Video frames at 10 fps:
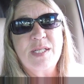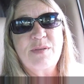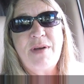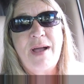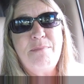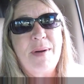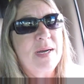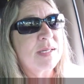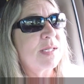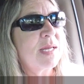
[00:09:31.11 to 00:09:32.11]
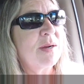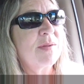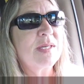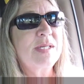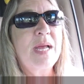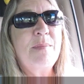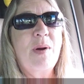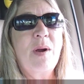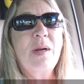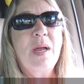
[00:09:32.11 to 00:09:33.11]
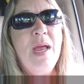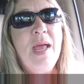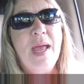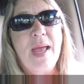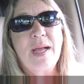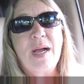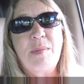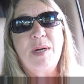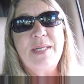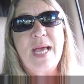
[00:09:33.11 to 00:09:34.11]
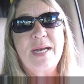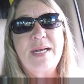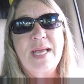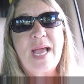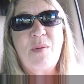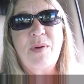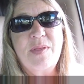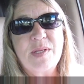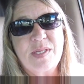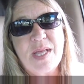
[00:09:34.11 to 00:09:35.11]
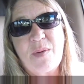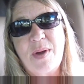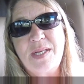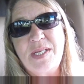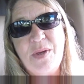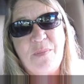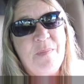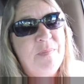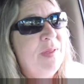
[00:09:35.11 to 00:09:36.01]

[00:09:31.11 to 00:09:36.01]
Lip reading: It's $5 here at the state park, and come on down and hang out with us that way too.